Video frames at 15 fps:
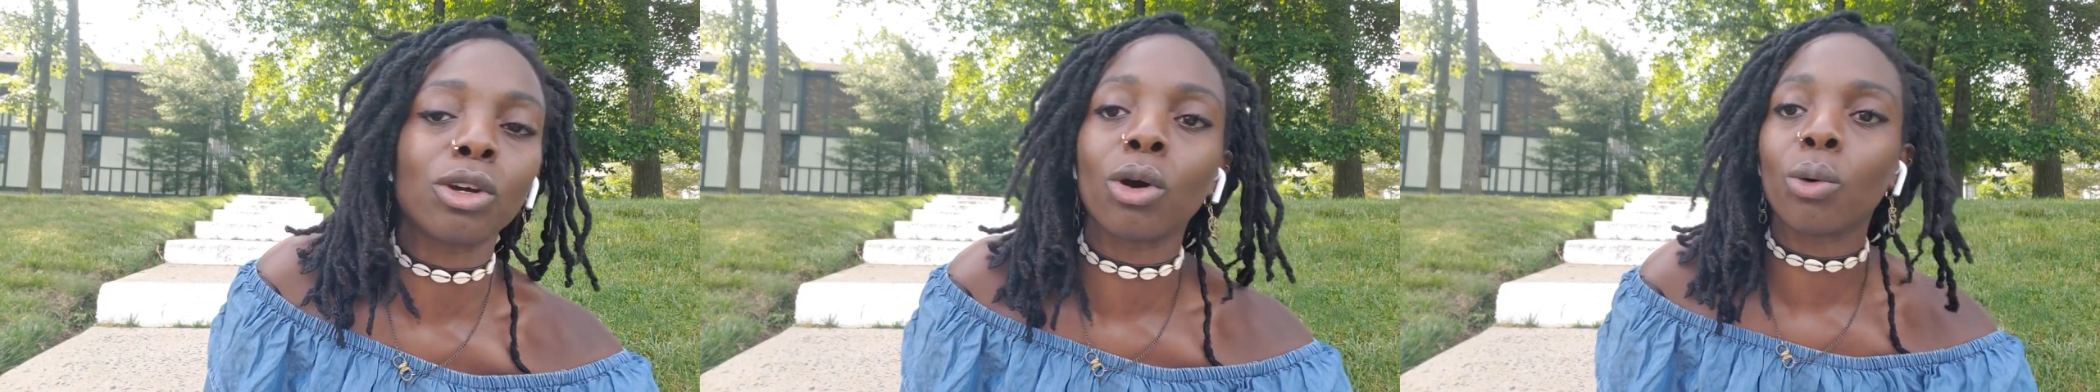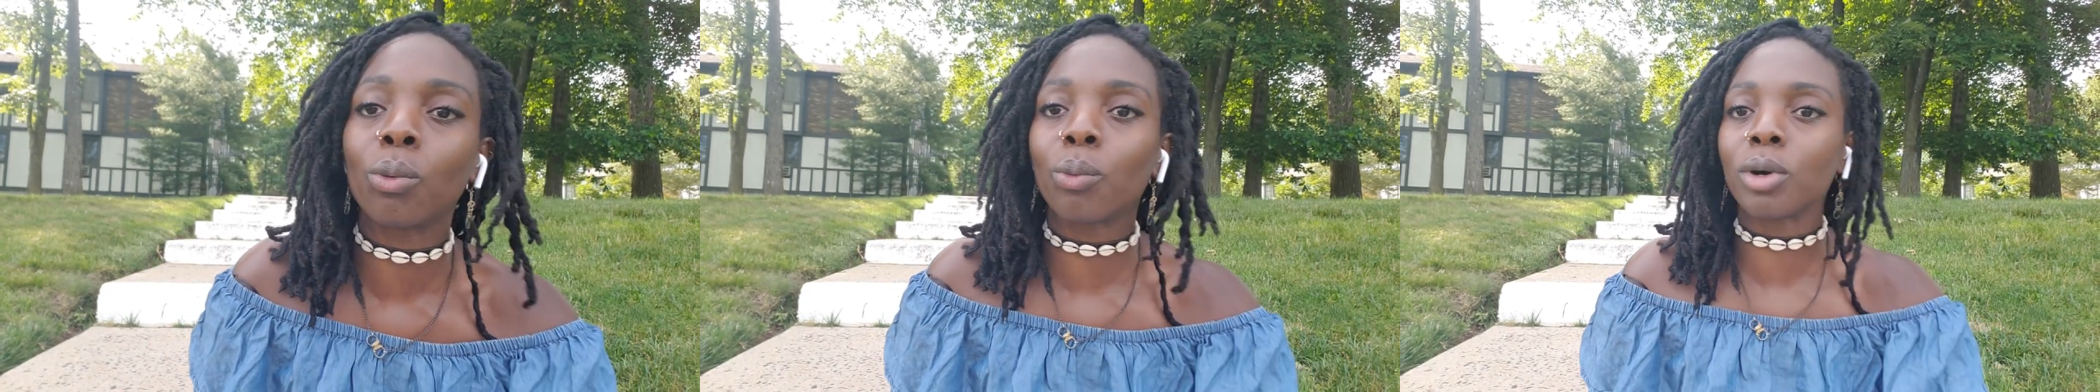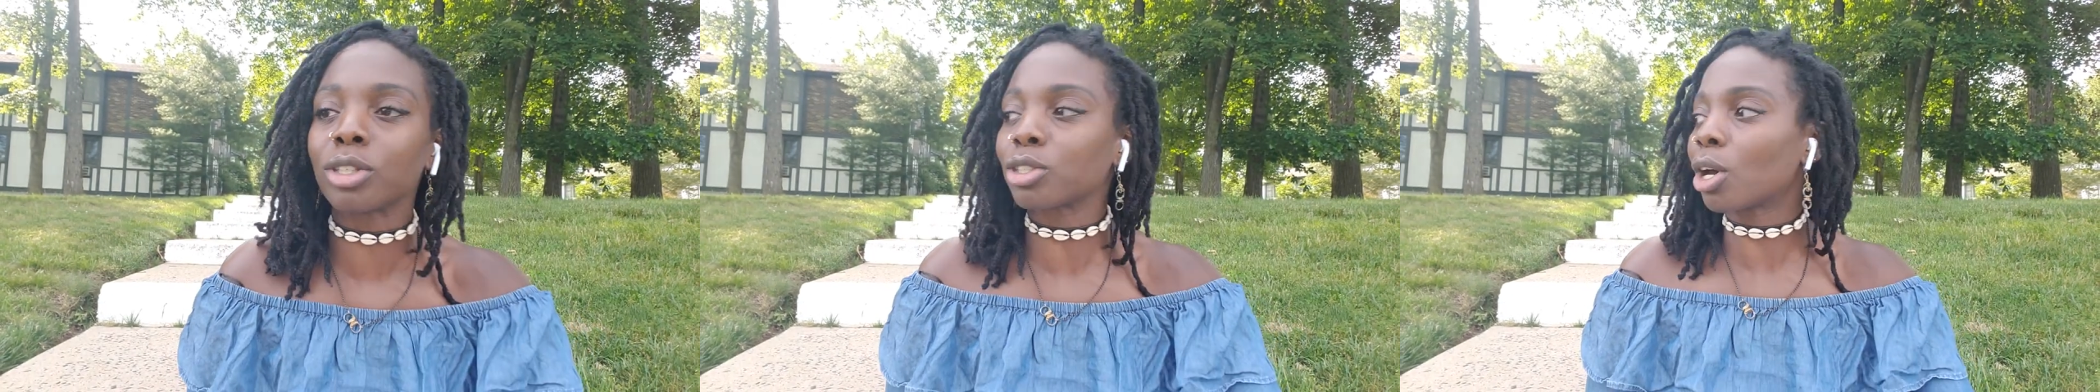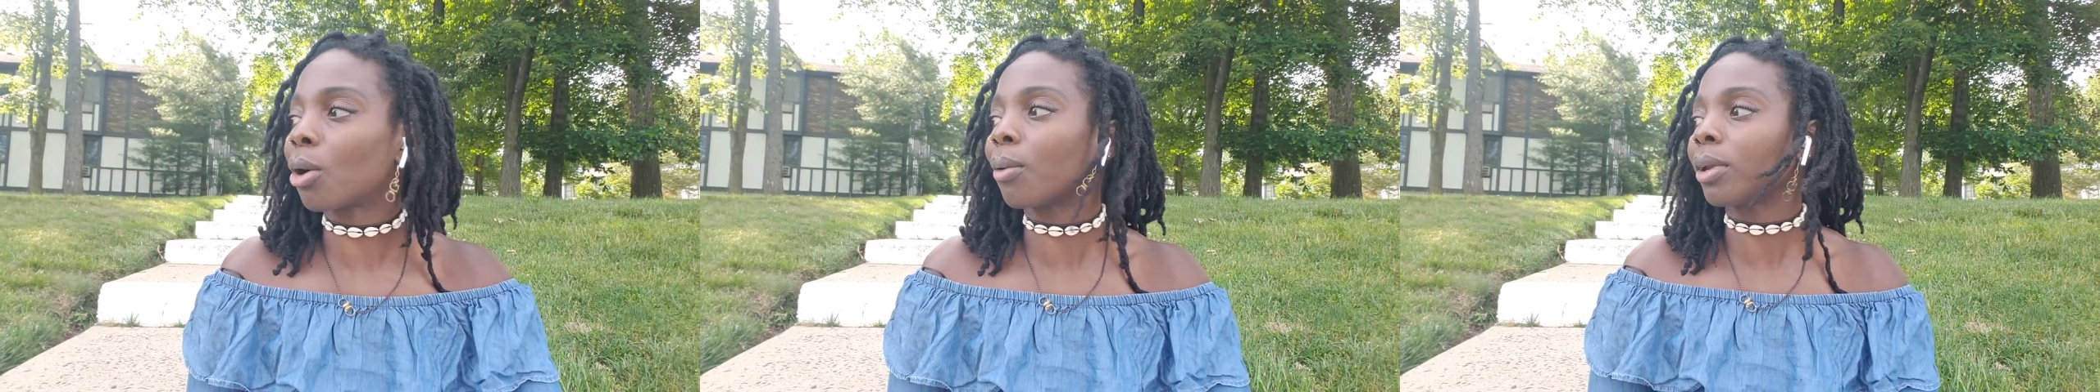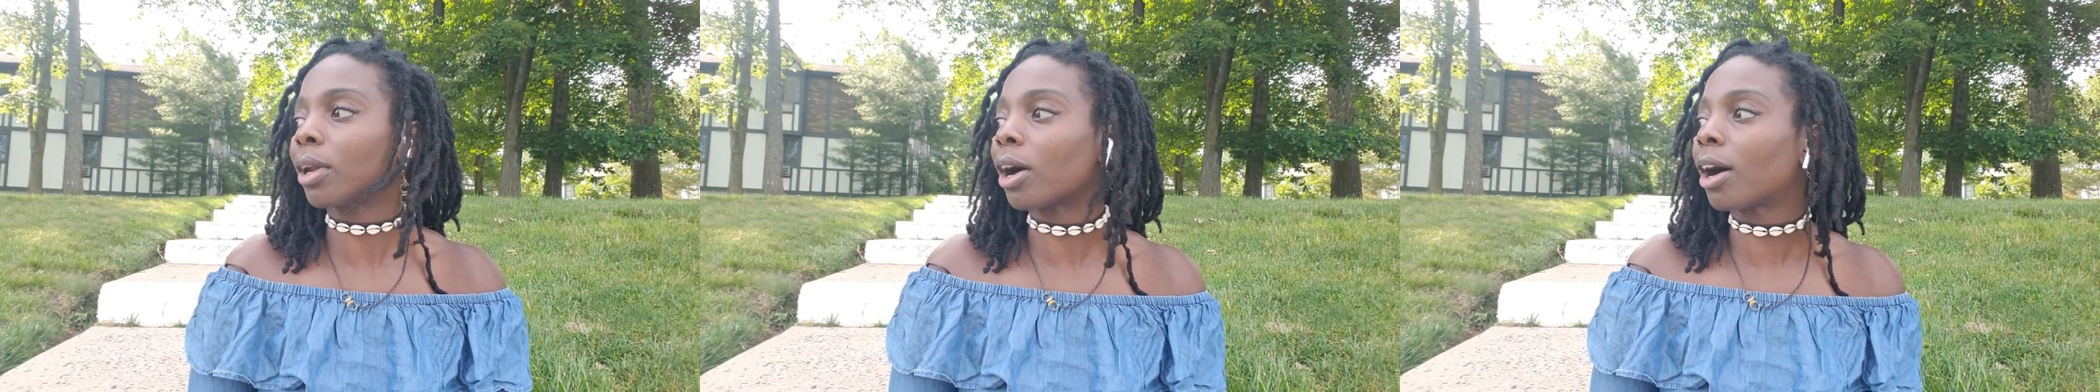yo, what's
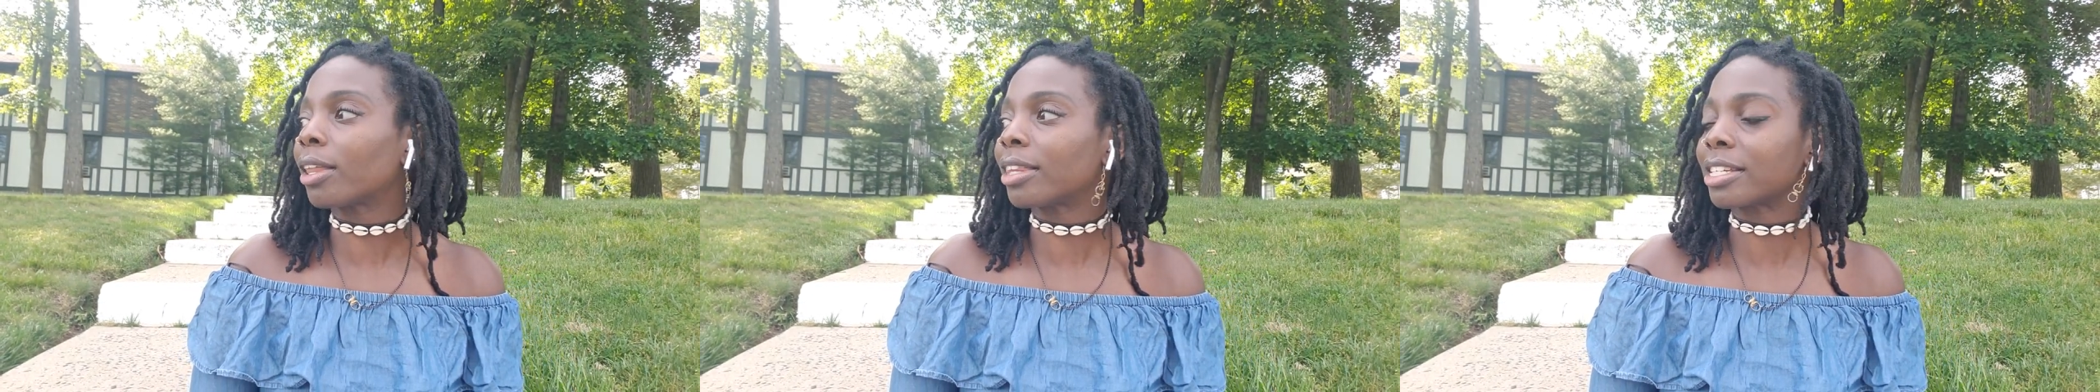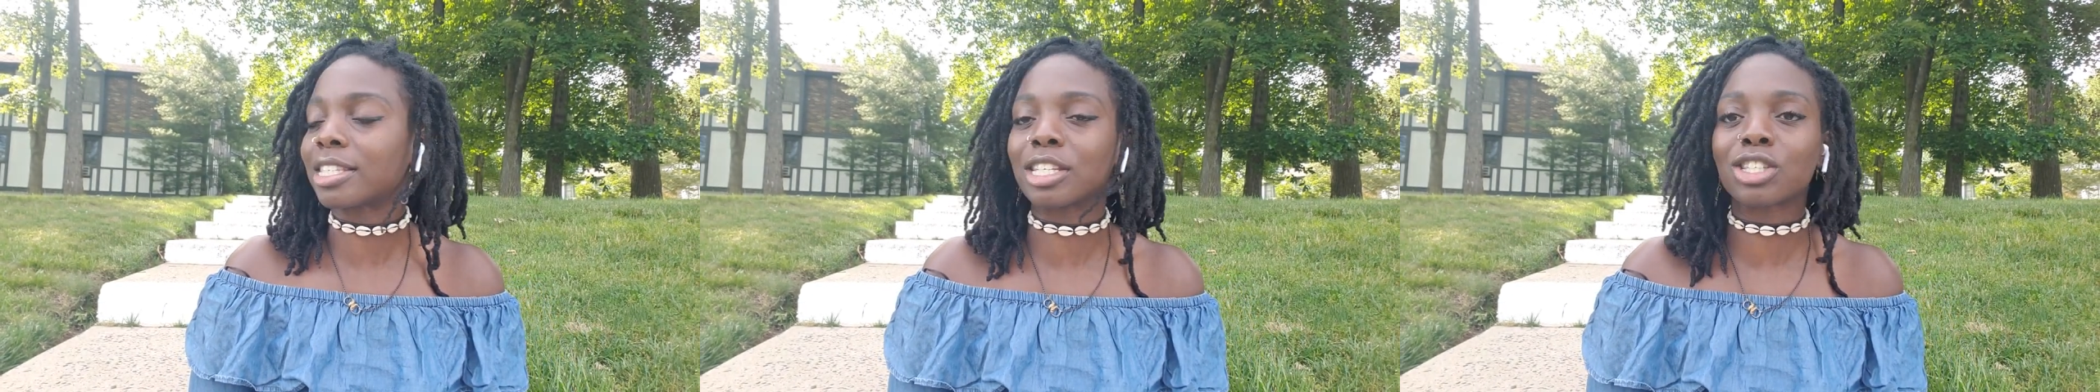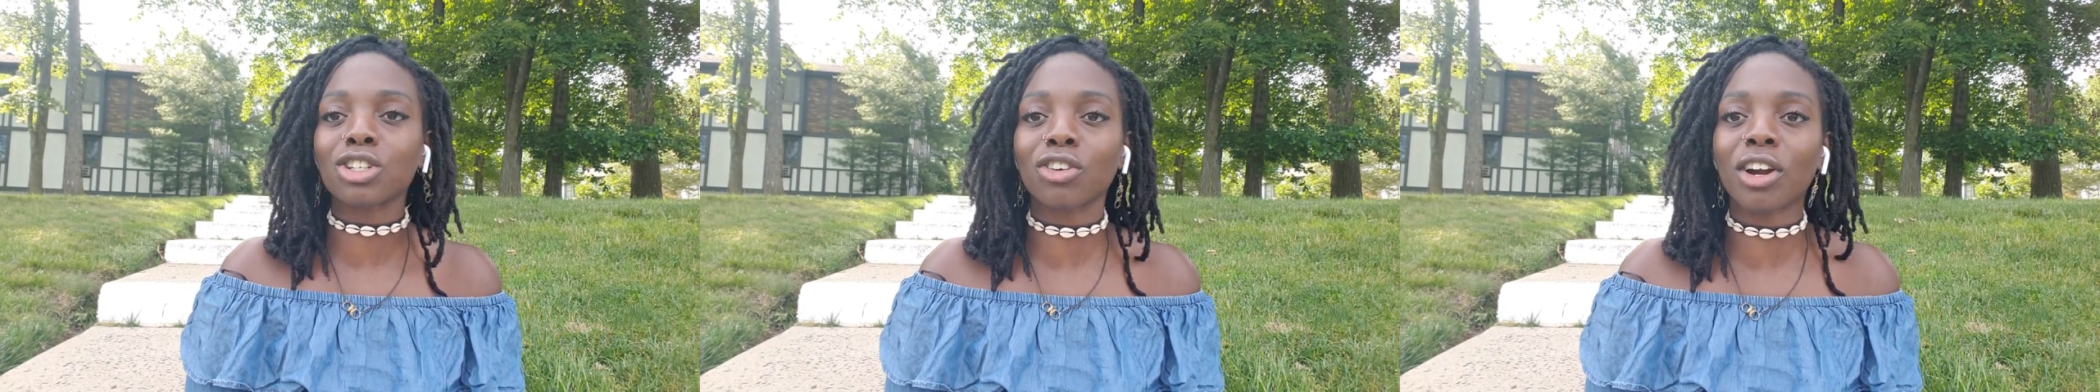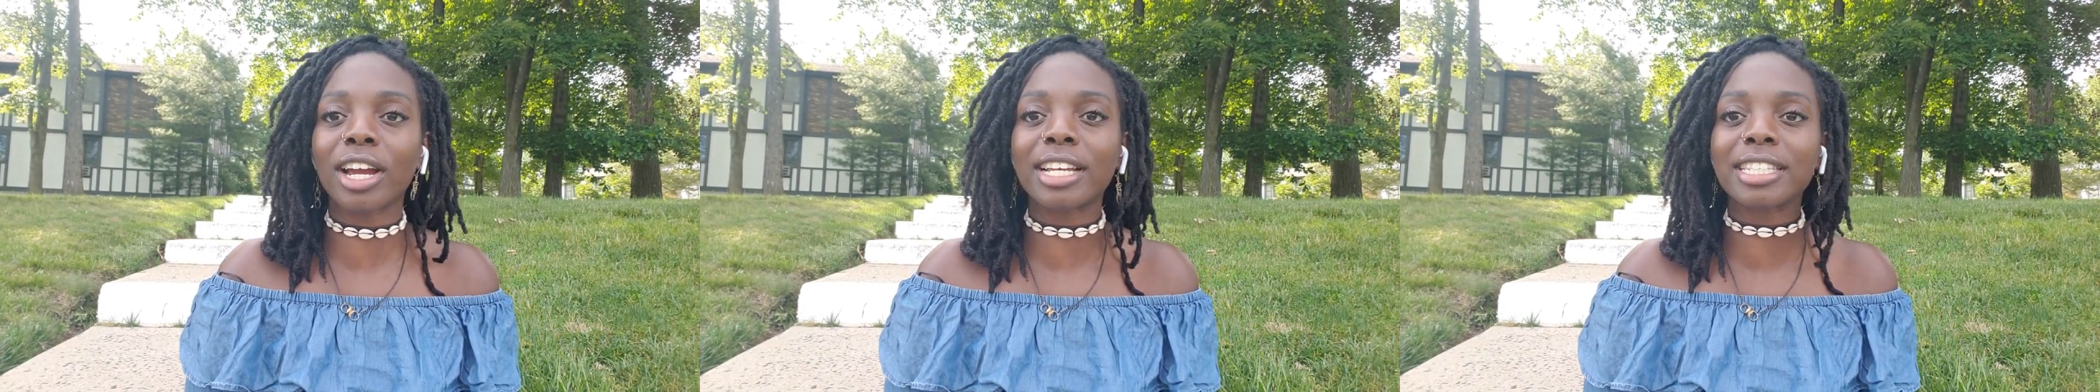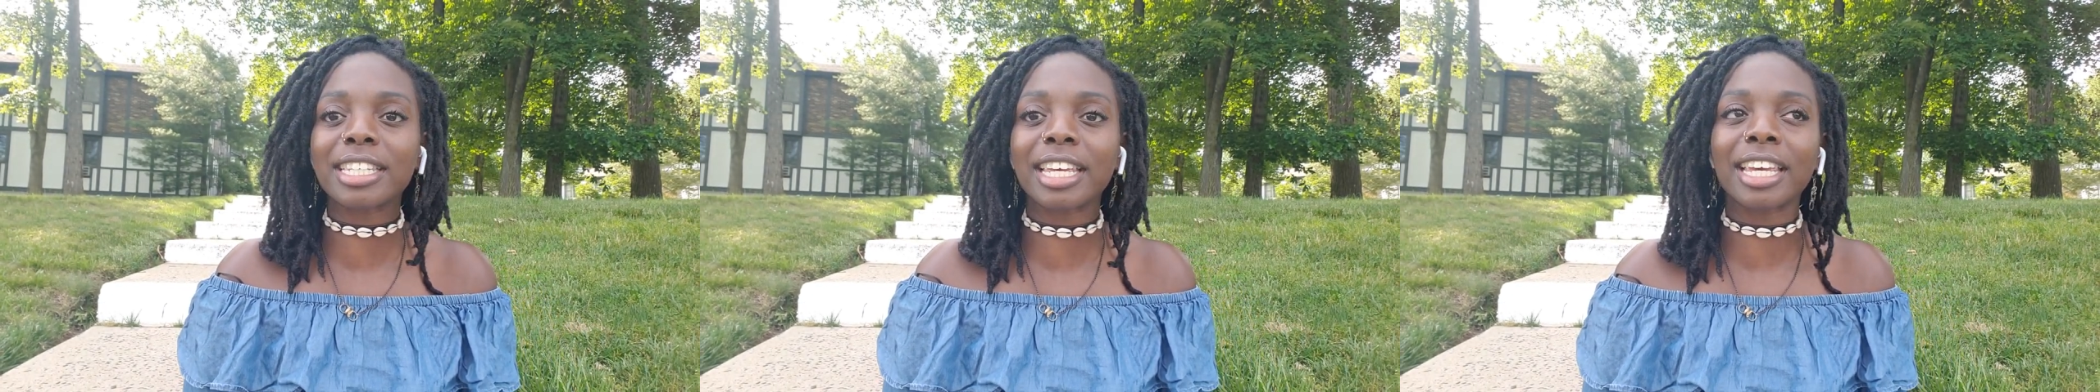going on? This is
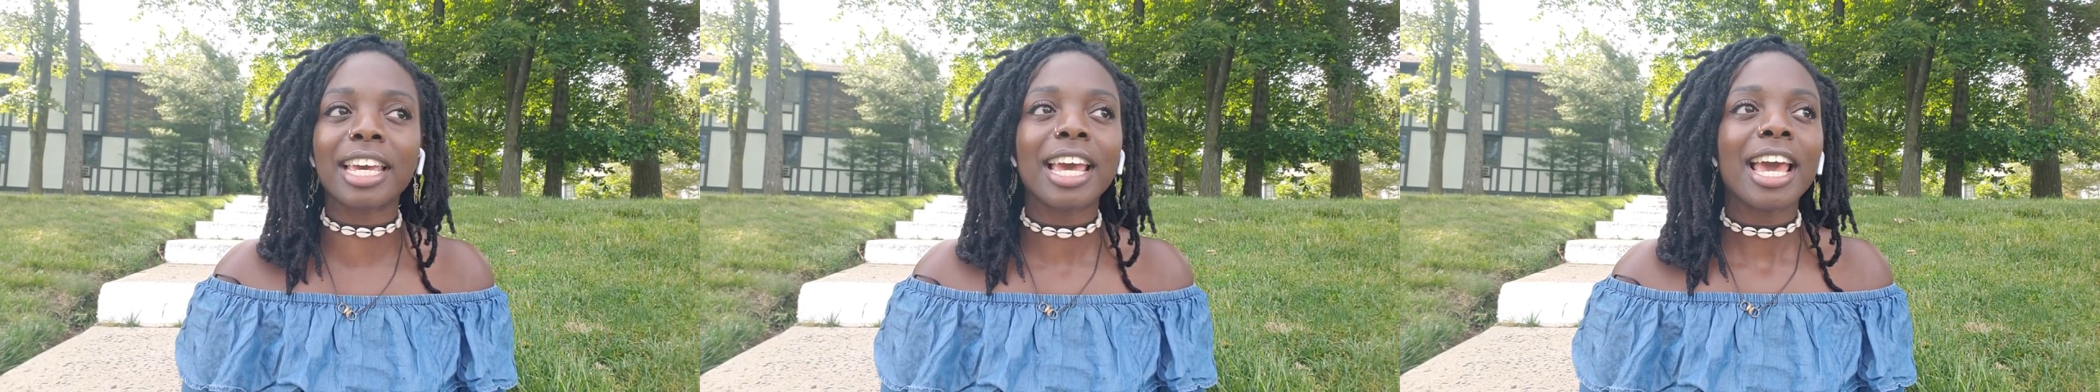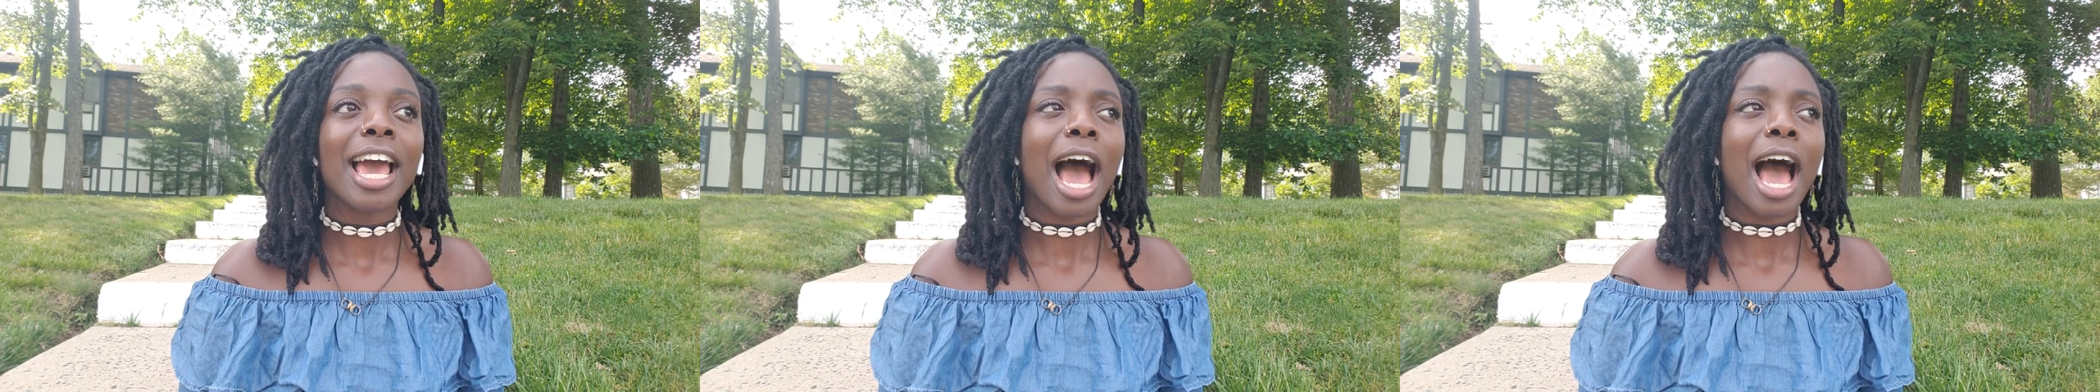crazy.